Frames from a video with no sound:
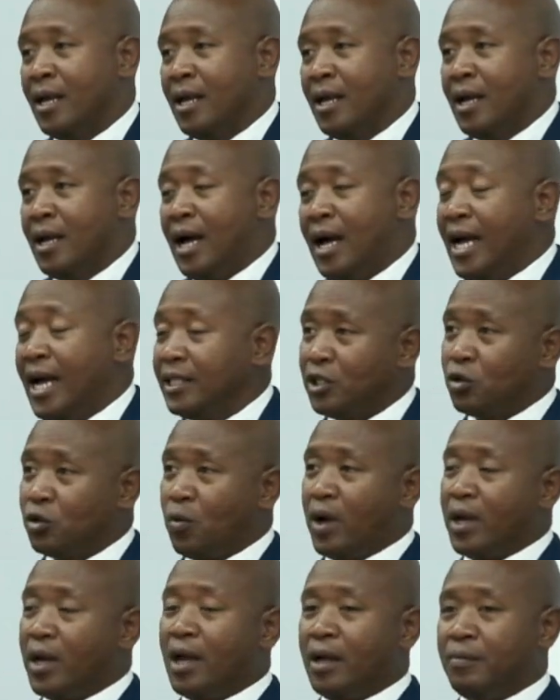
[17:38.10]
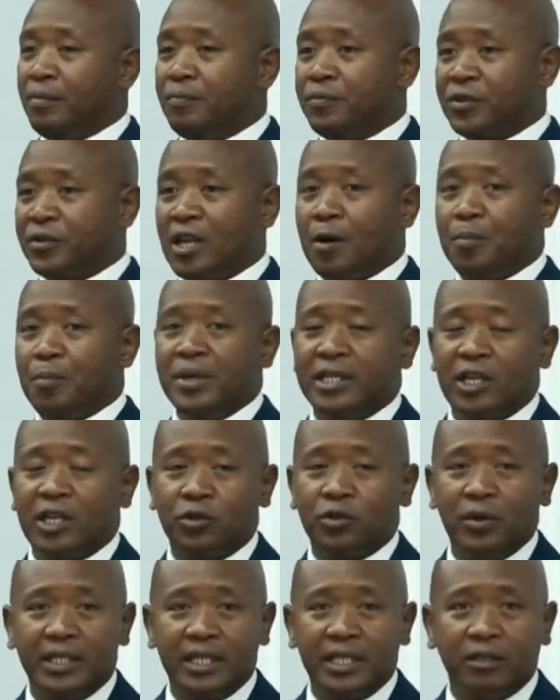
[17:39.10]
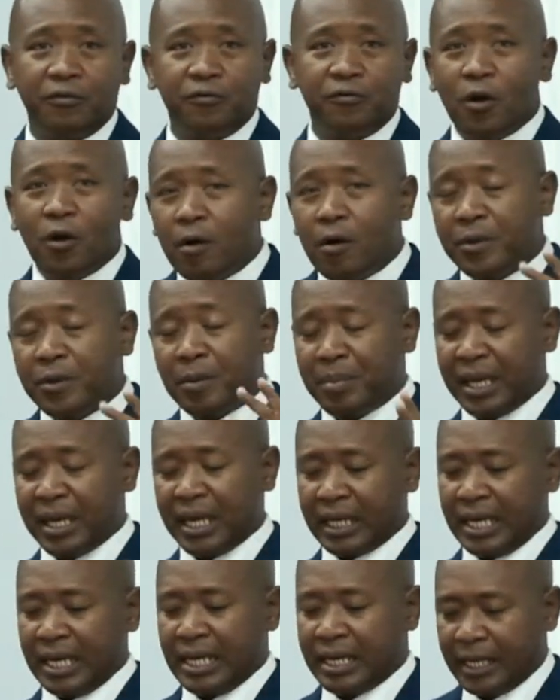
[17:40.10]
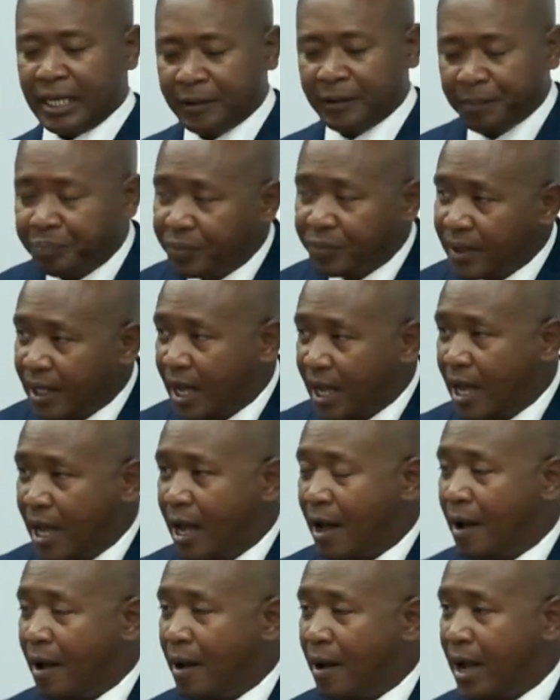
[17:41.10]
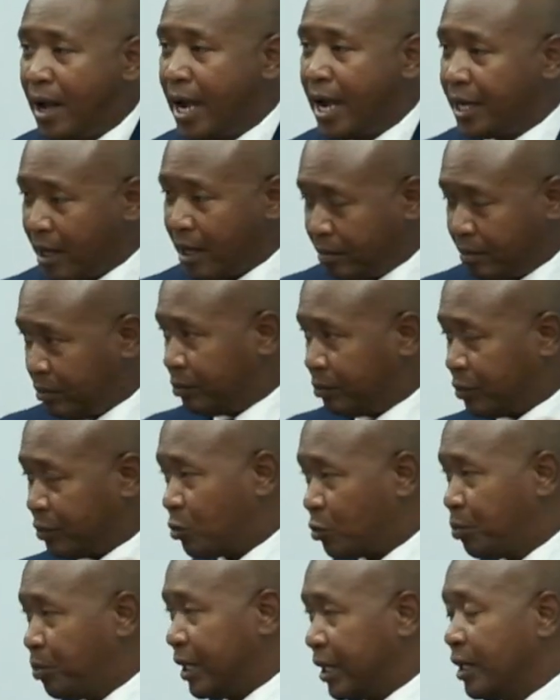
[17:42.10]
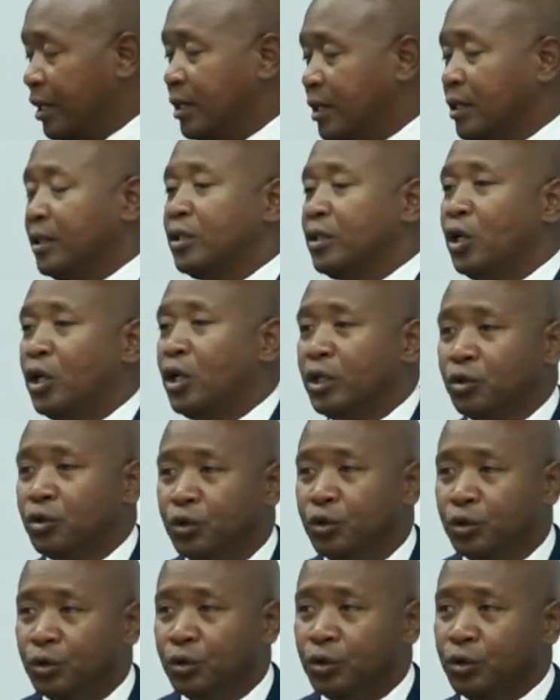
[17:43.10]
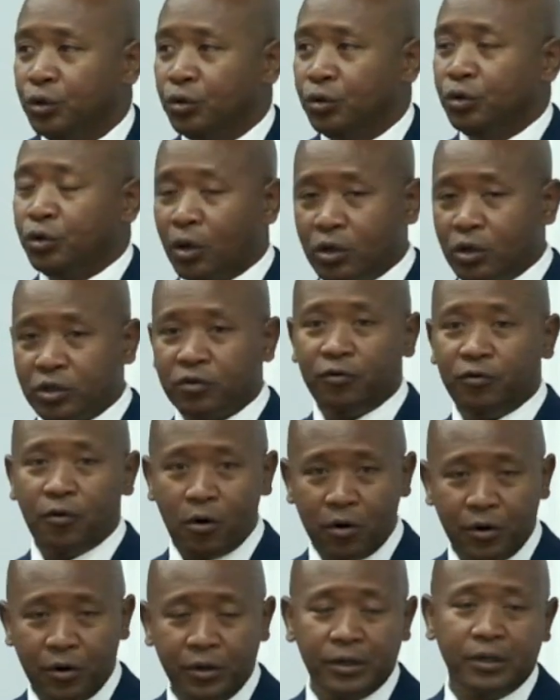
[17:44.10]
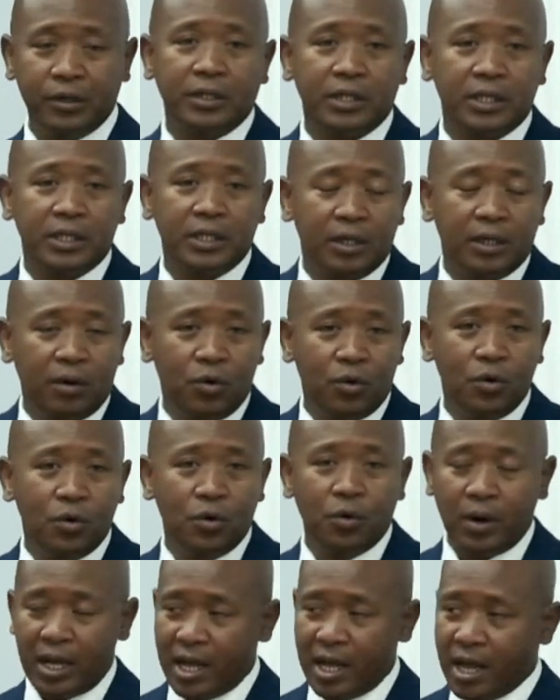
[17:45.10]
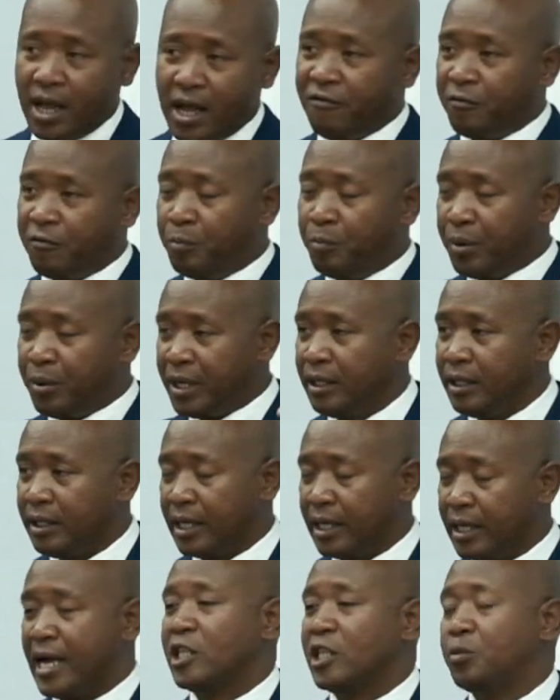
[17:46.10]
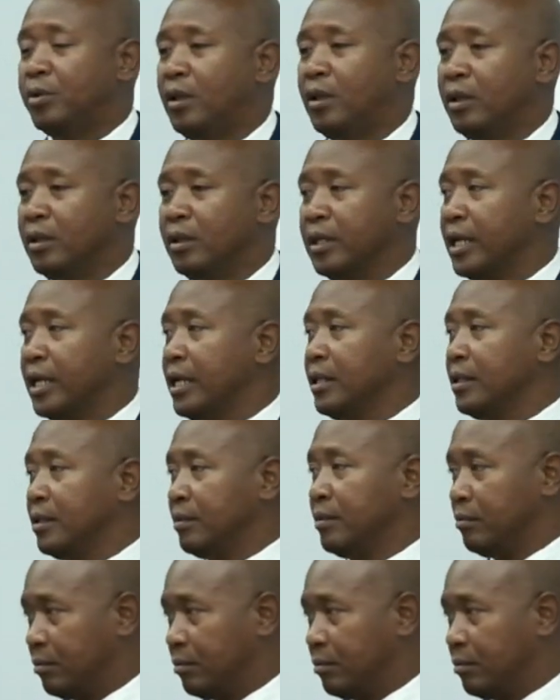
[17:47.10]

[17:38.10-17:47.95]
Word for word: I just want to submit as well that from the beginning, uh, and I'm speaking uh, to, to those foreigners who have bringing the gospel in,